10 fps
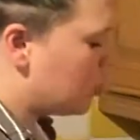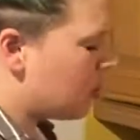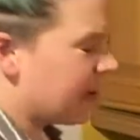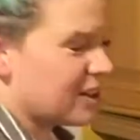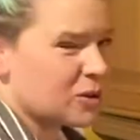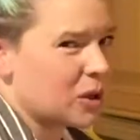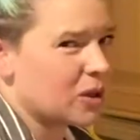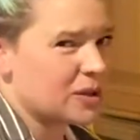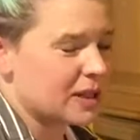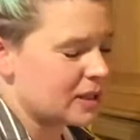coriander is one of
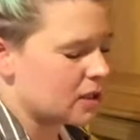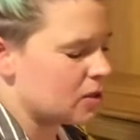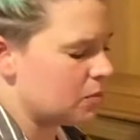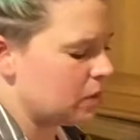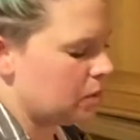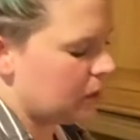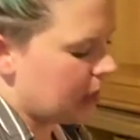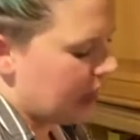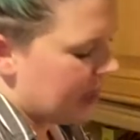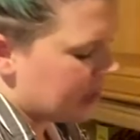those things that some people
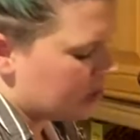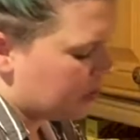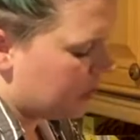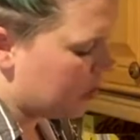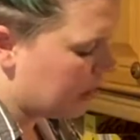hate, so if you don't